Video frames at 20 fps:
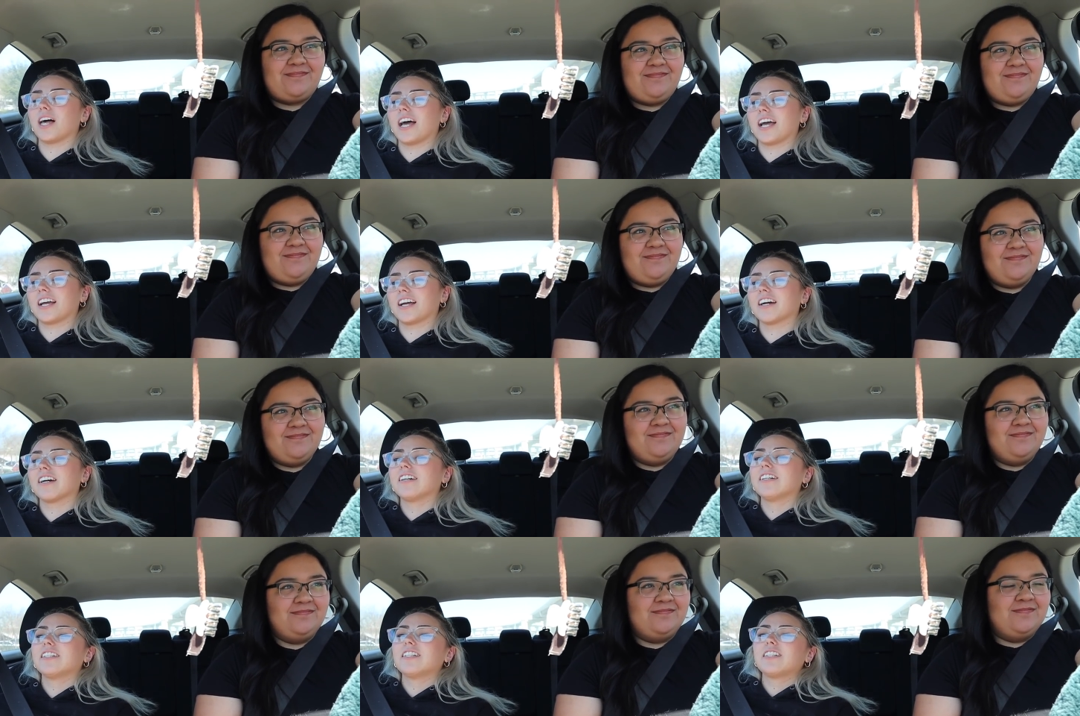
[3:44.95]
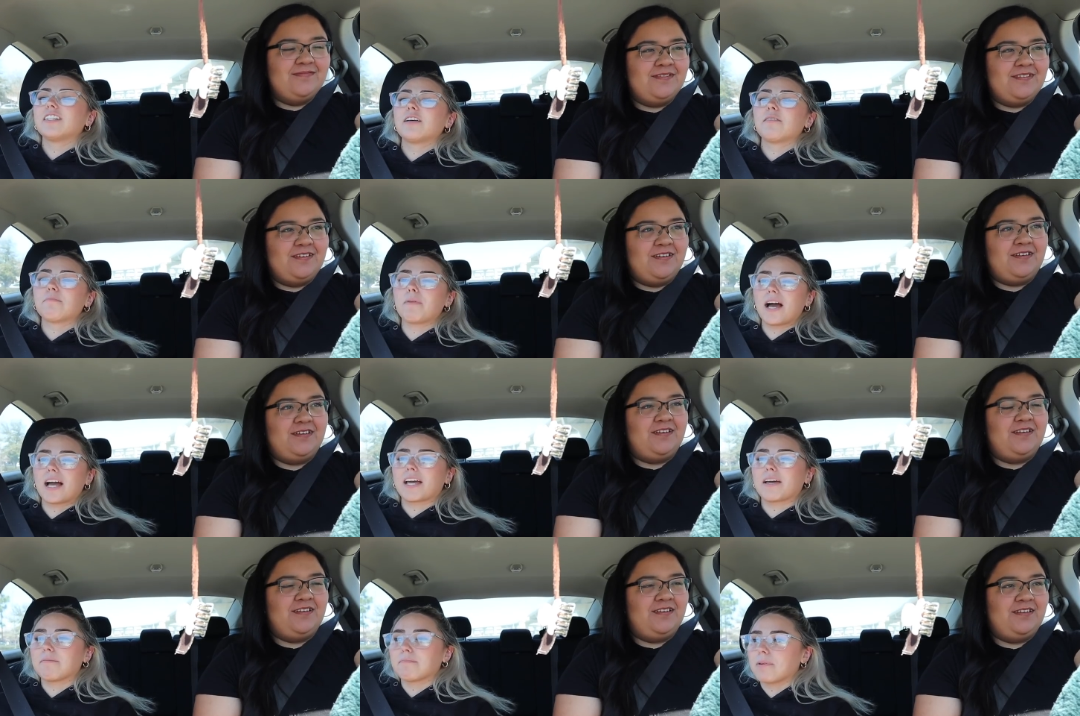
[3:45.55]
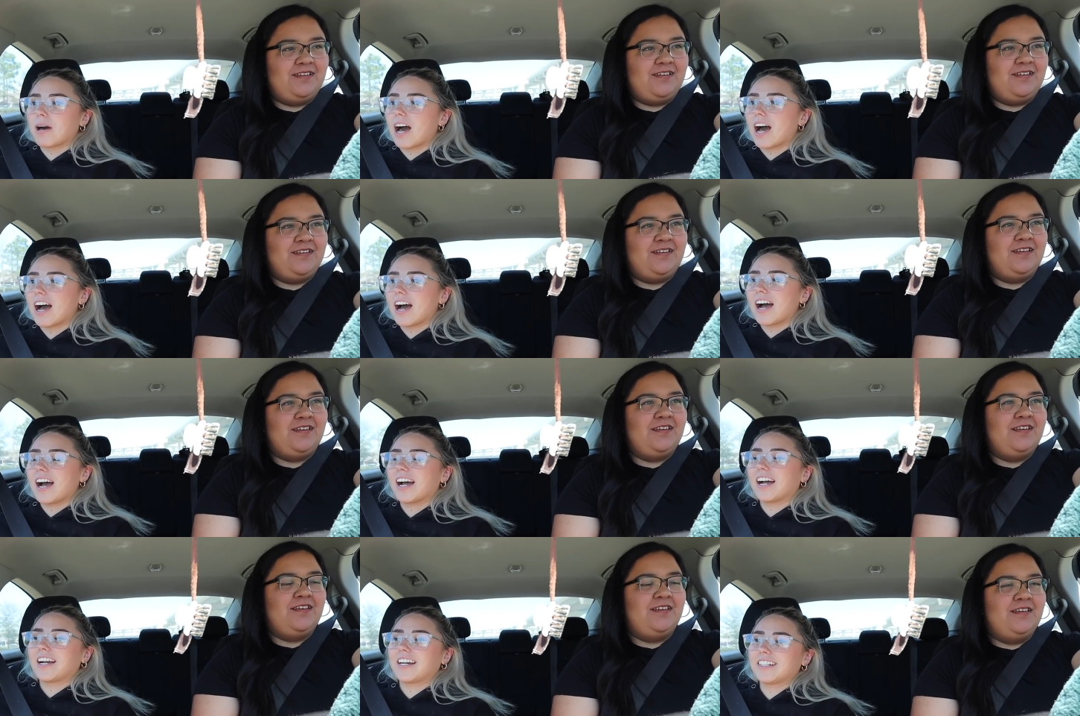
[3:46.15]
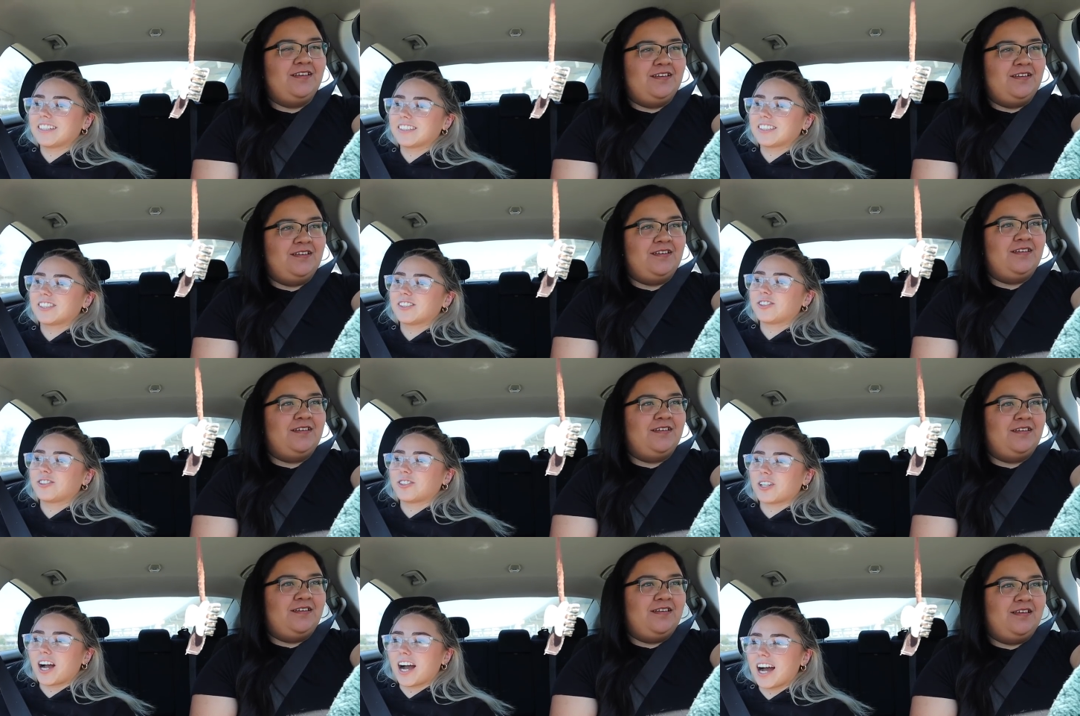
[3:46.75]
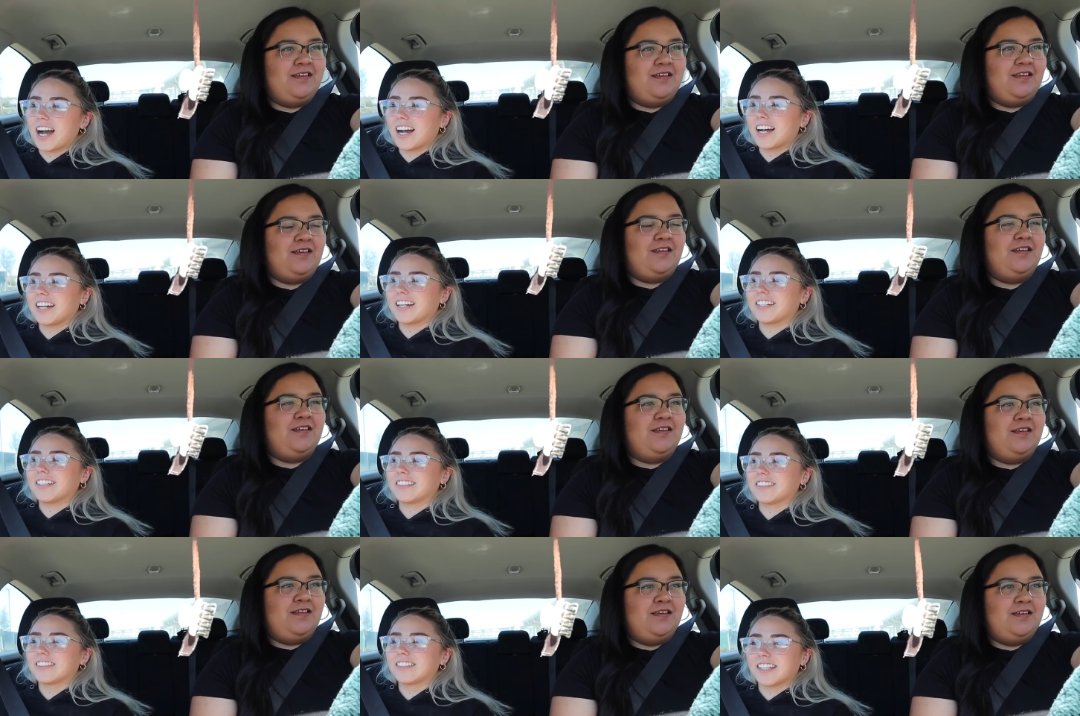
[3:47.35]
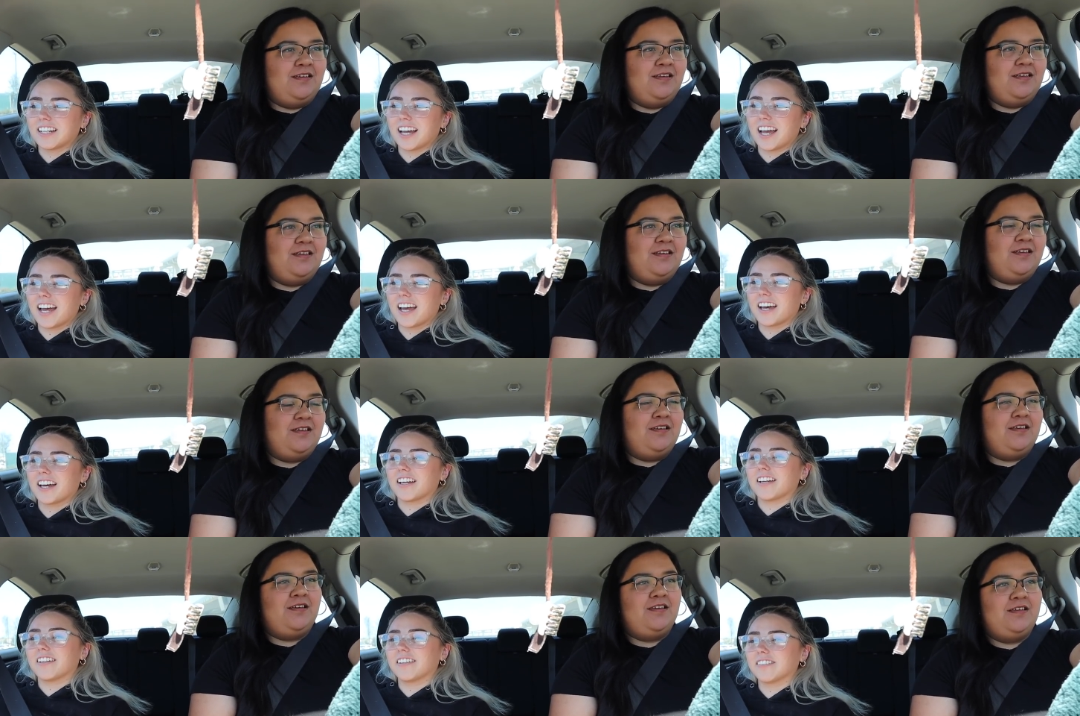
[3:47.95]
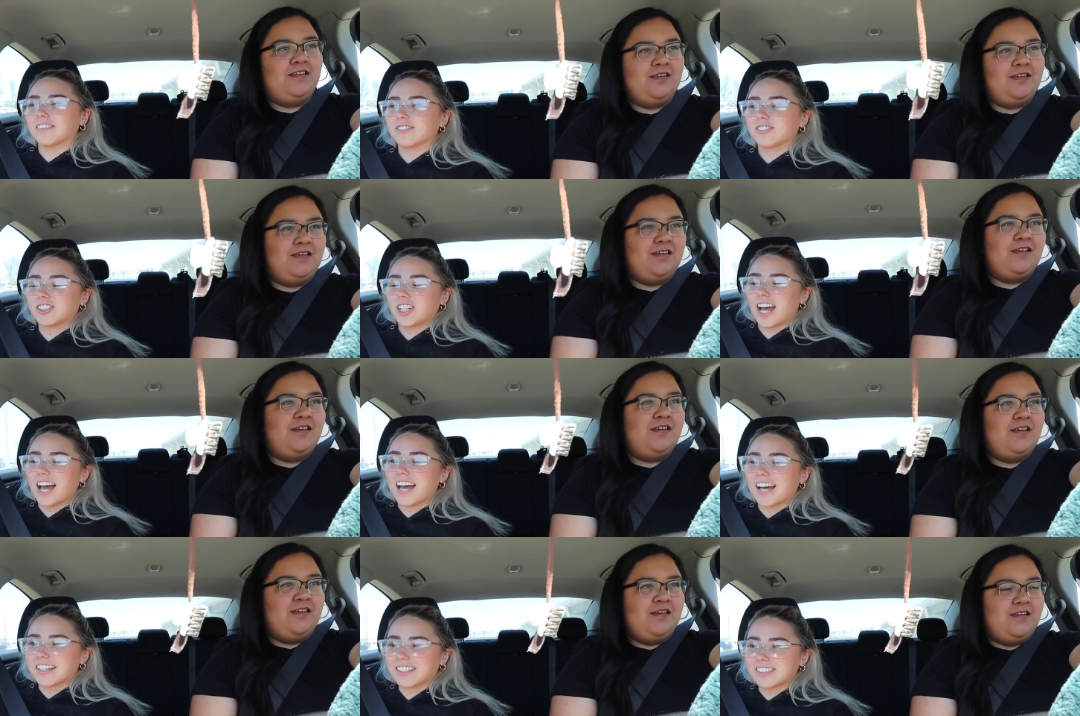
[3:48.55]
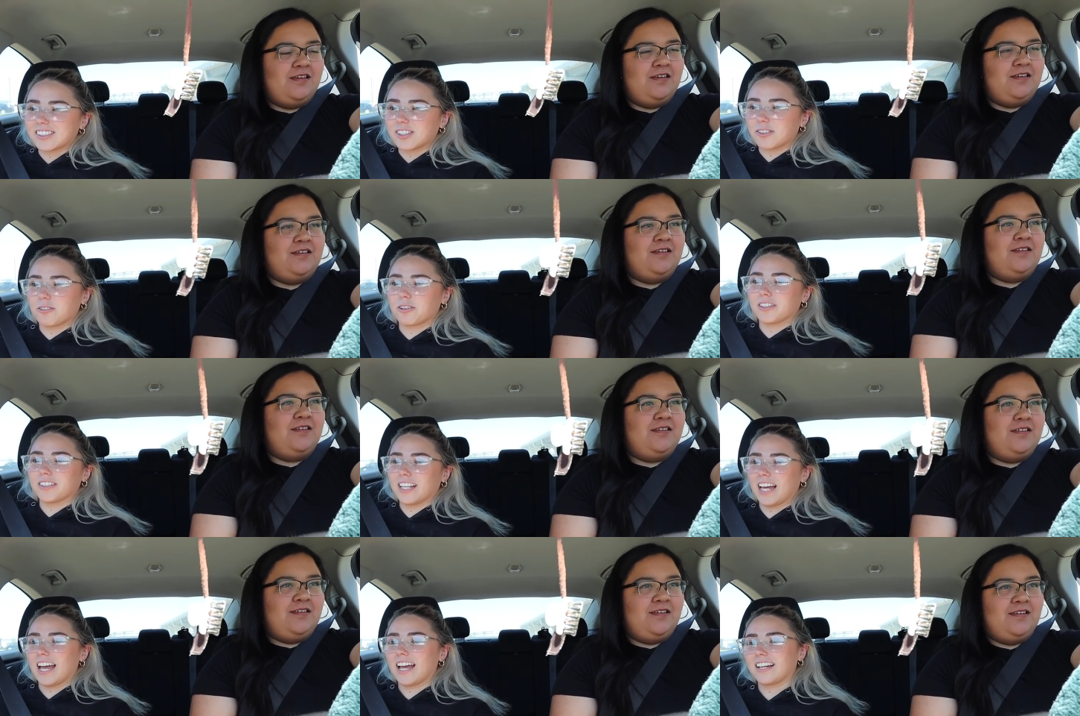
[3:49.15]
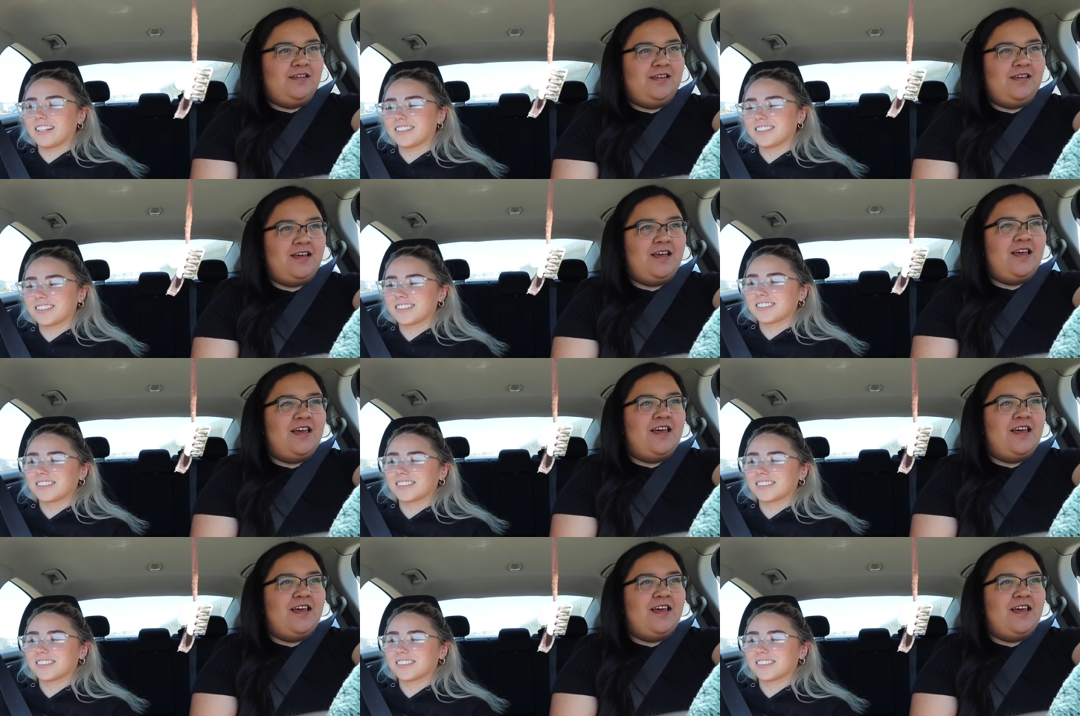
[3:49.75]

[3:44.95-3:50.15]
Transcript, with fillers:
Speaker 1: Like back and buys, tries, and chest, or legs?